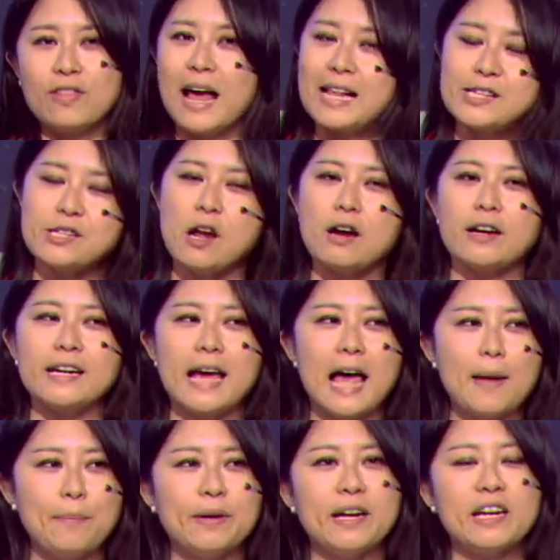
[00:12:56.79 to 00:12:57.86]
That's not going to
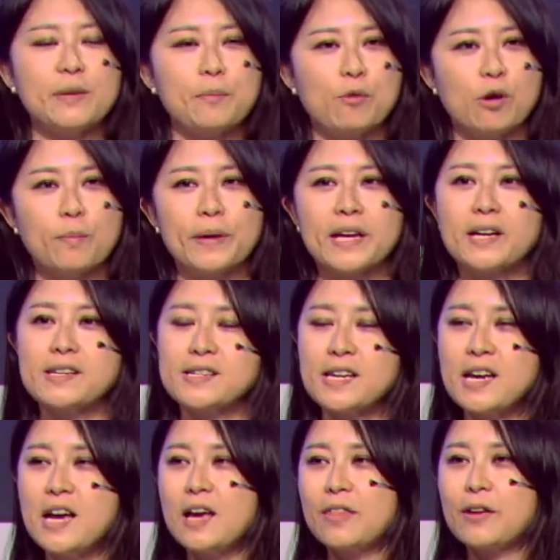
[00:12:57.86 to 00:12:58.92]
happen anymore because
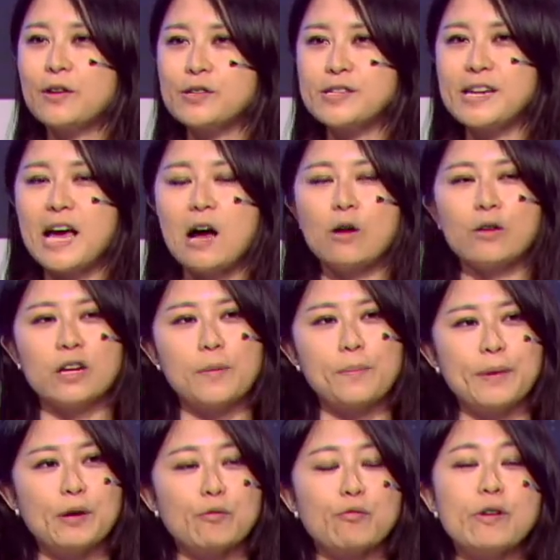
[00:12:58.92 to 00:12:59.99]
there's now going to
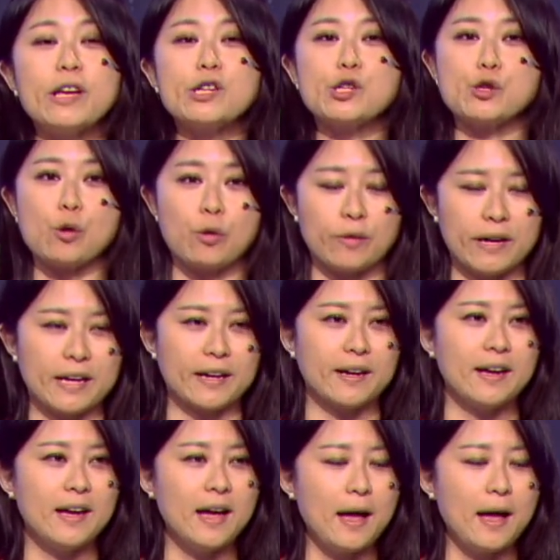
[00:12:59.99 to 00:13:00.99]
be reshoring